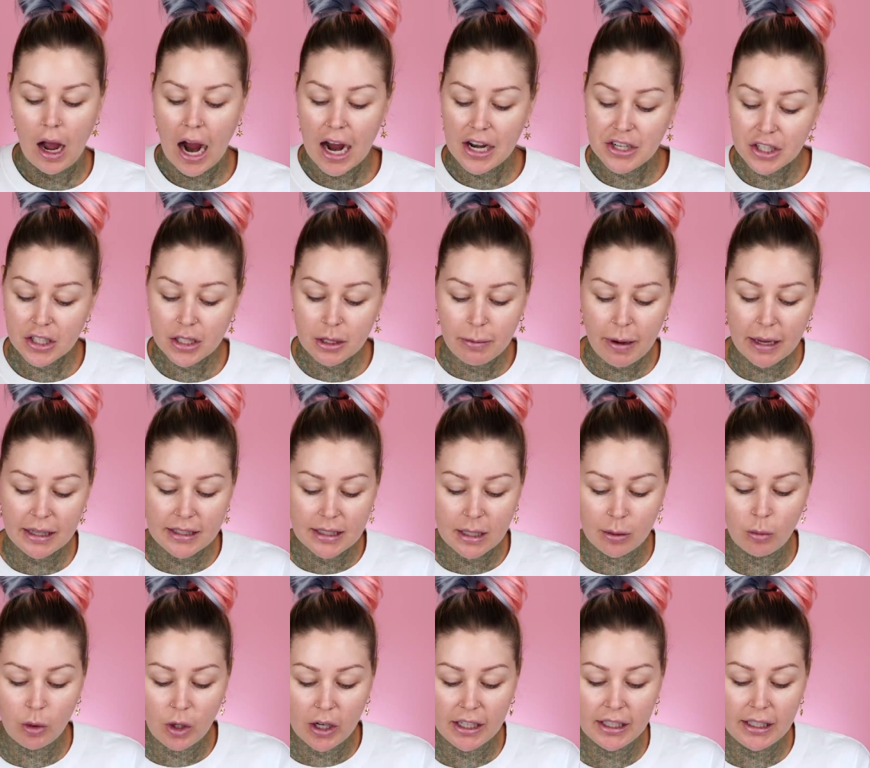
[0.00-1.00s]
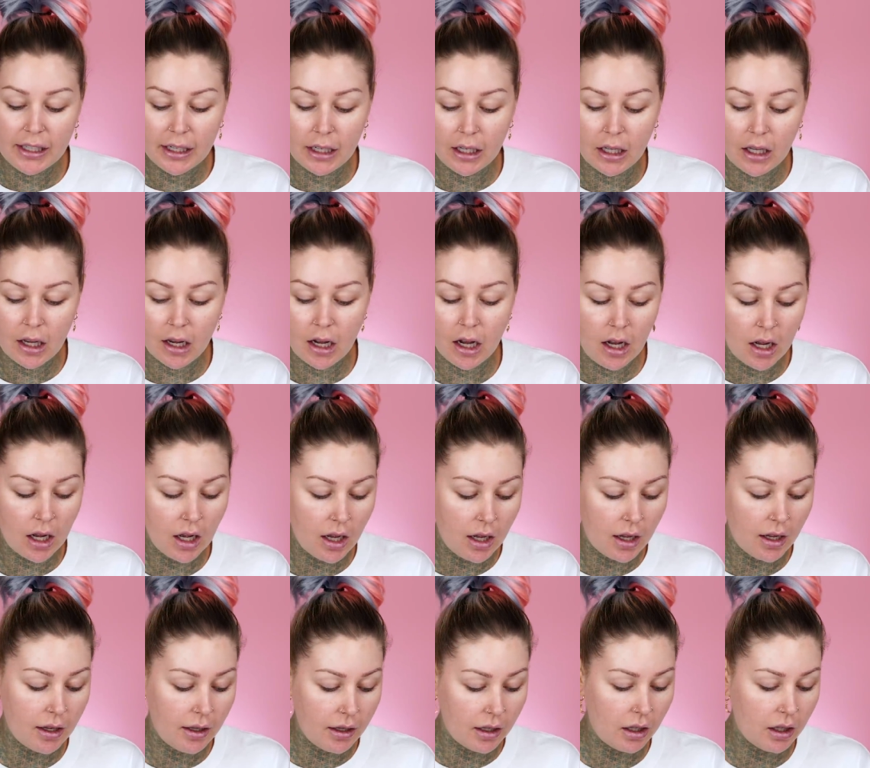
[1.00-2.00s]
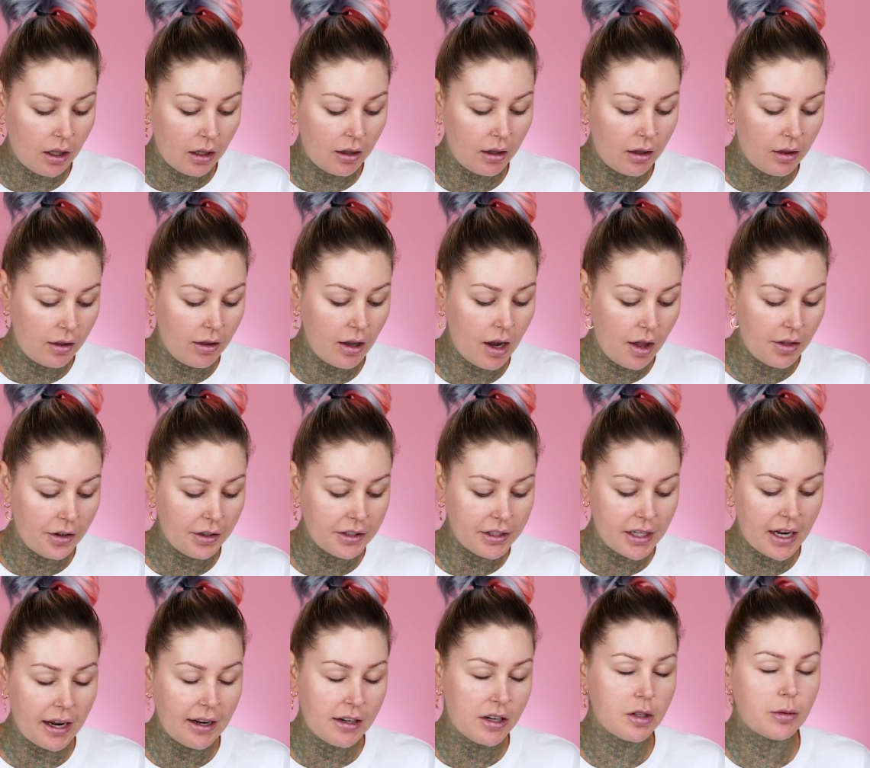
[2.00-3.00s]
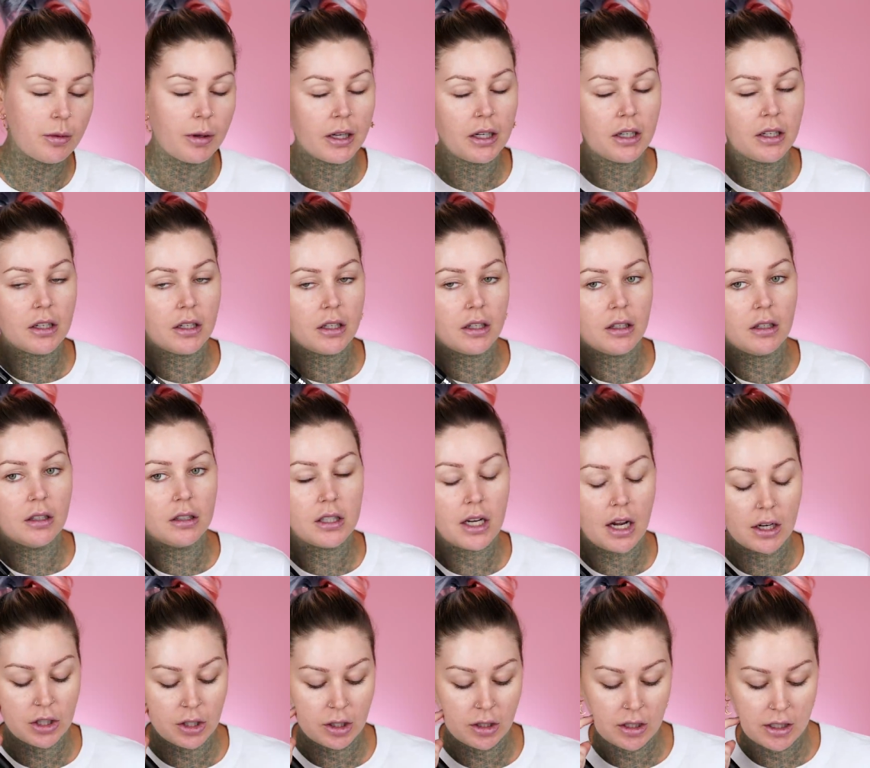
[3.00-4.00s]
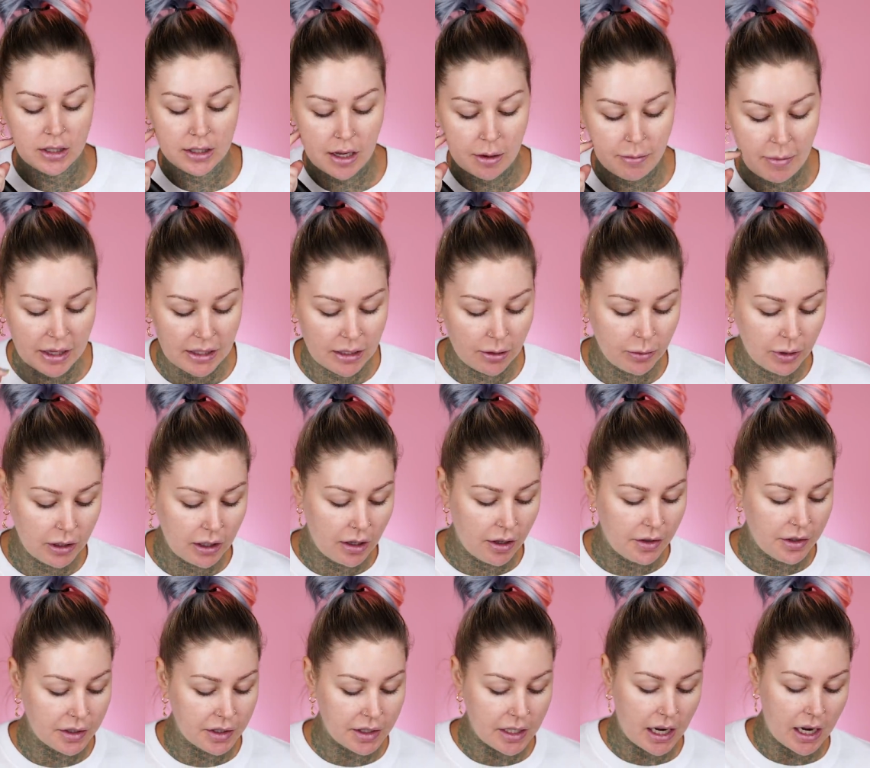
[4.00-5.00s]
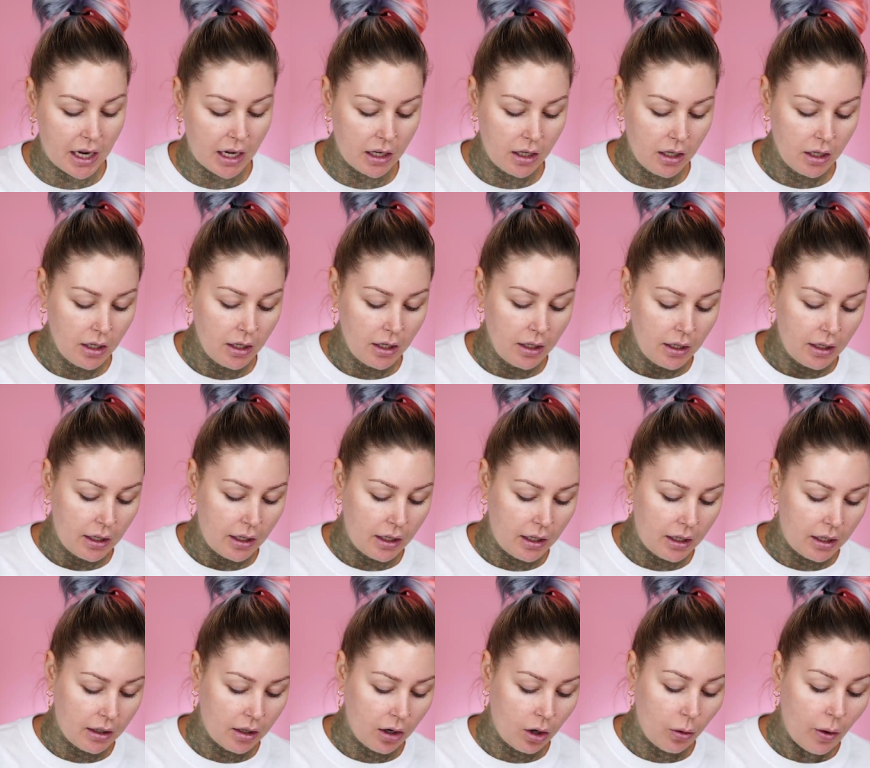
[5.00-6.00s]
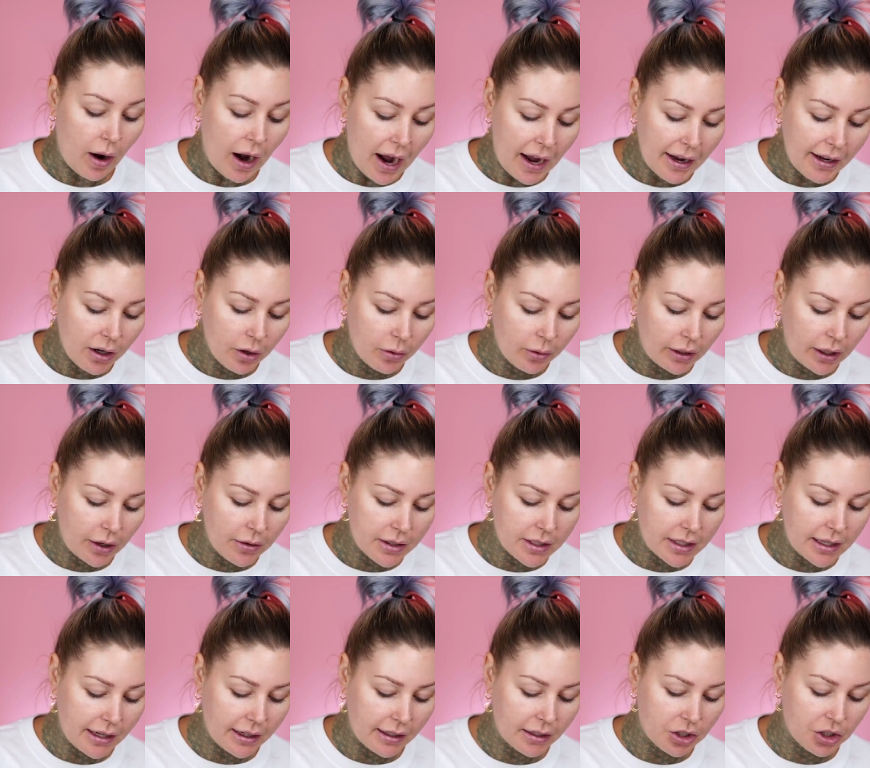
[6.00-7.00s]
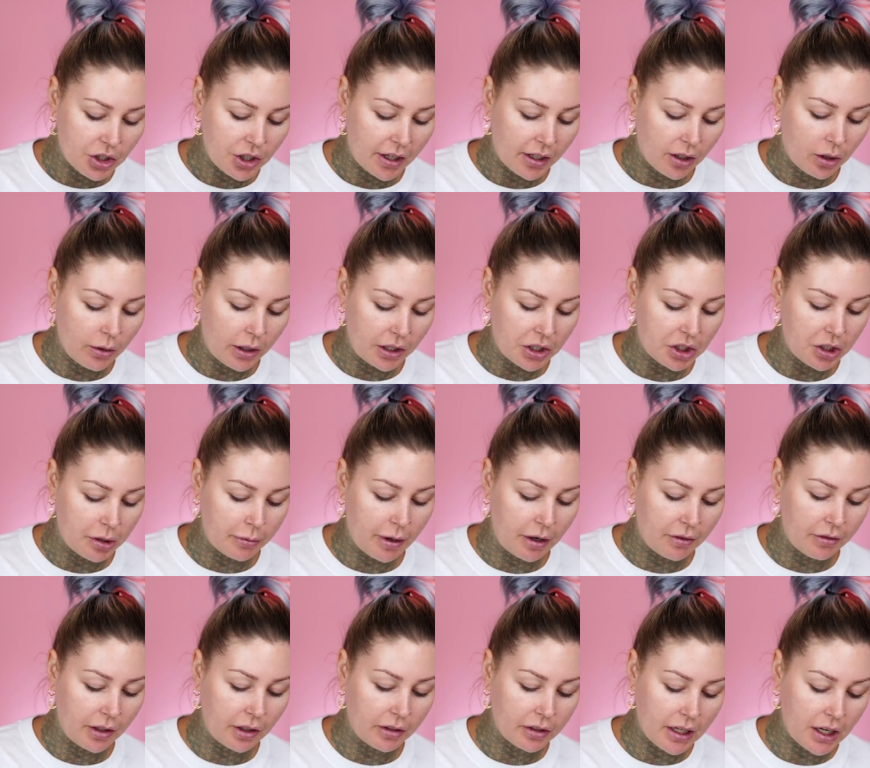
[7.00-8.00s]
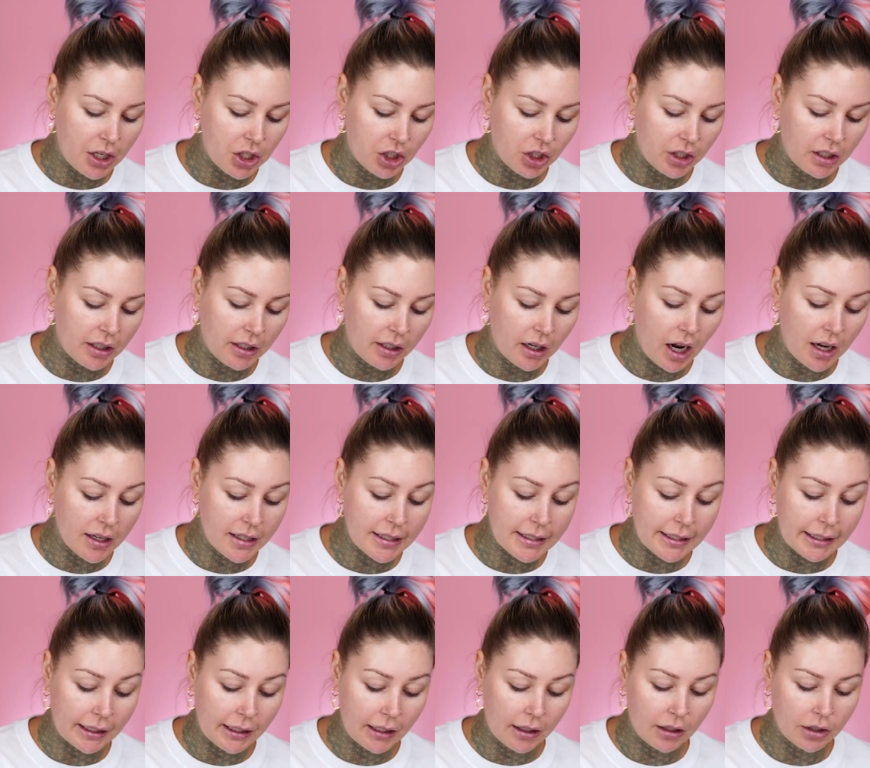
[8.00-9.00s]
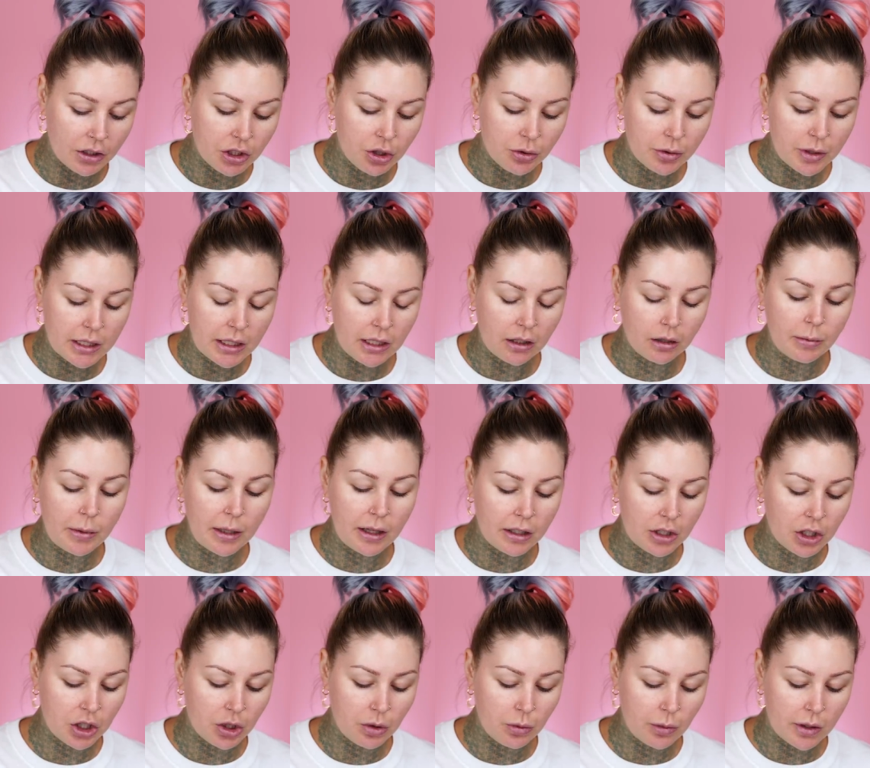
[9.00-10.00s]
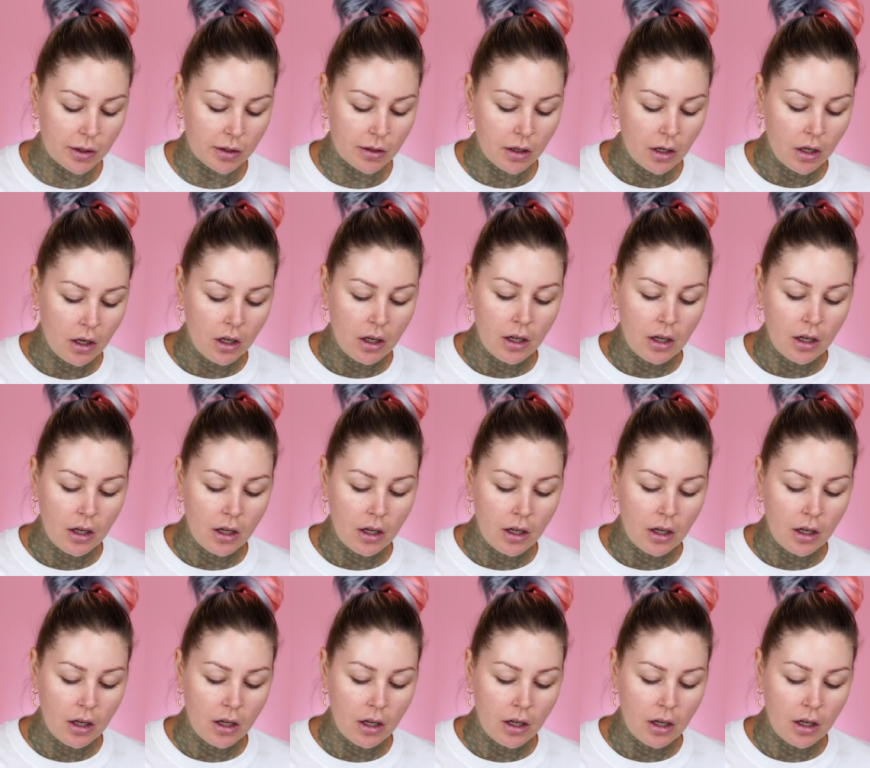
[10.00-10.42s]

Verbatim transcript: I just met someone the other day, I just wanted to touch on this. I met someone the other day in Ohio when I was there, and she had a question about foundation and it not sticking, and she was telling me that she was